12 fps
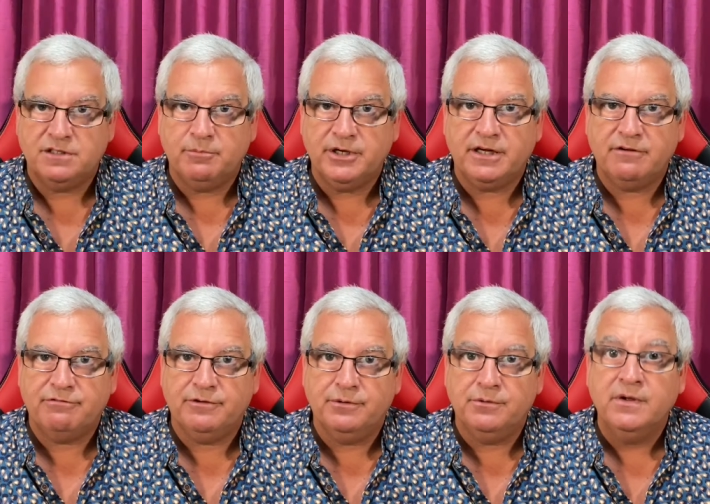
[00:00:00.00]

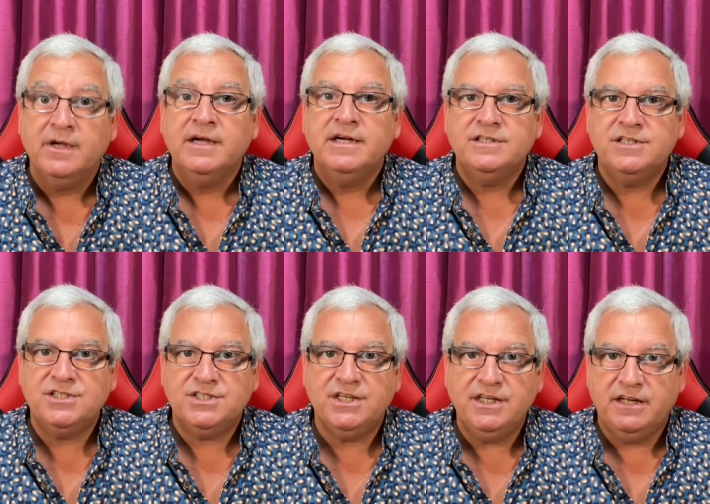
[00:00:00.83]
microphone to
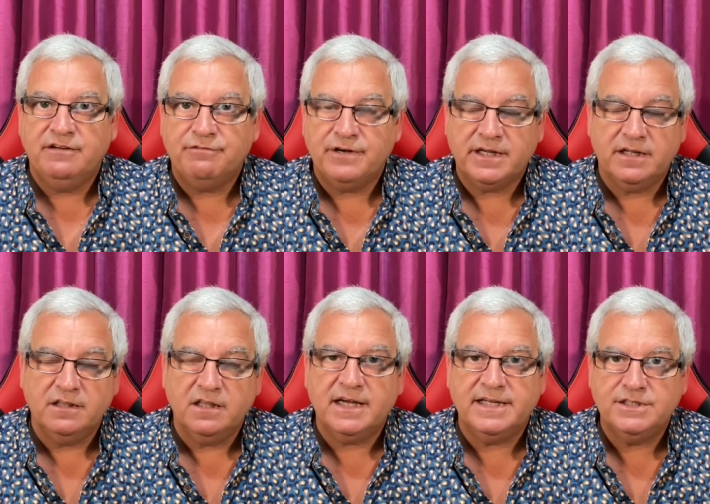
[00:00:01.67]
see if I can
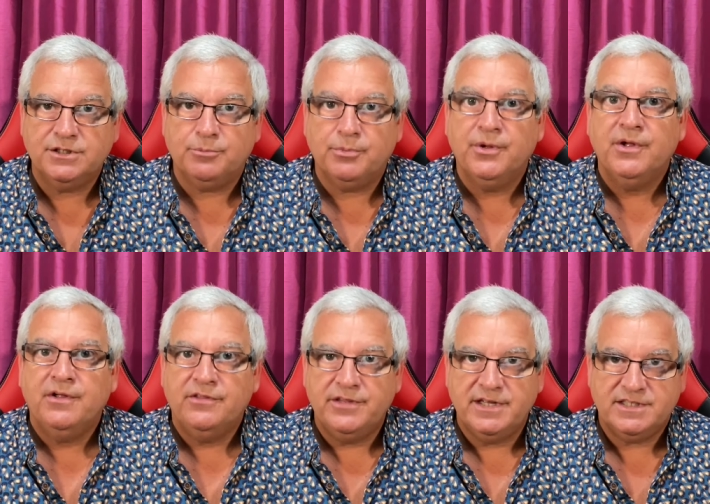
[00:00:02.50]
light up
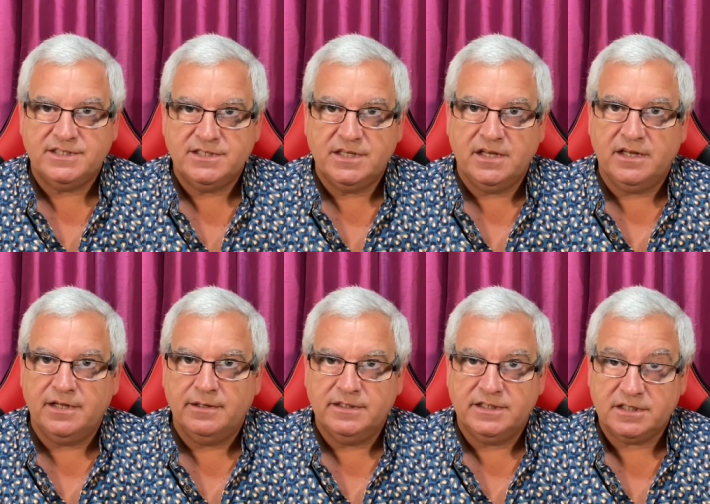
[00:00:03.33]
this
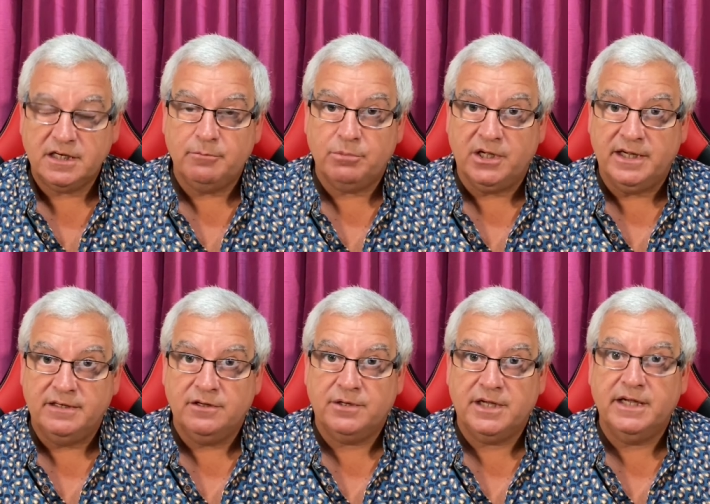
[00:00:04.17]
this clip light.
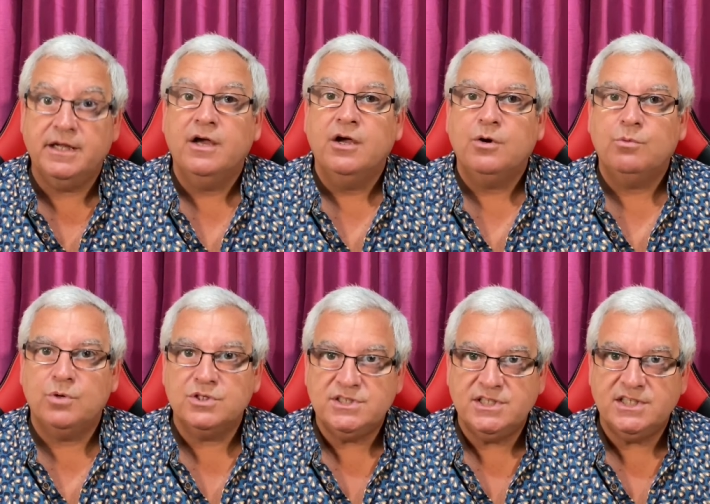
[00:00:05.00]
Okay,
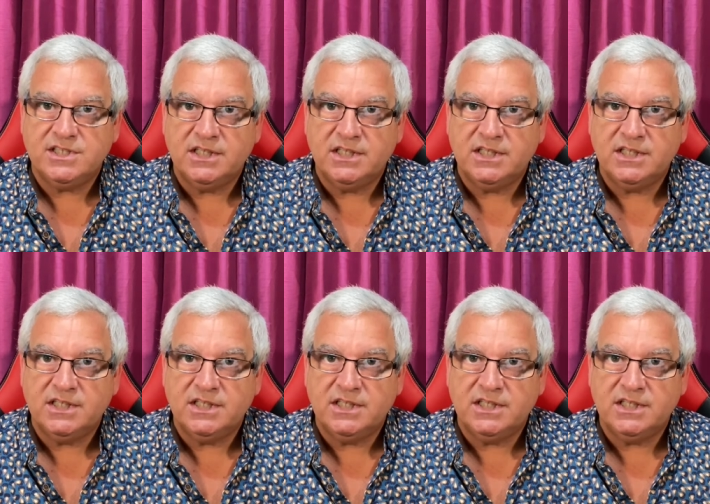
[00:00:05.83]
once it's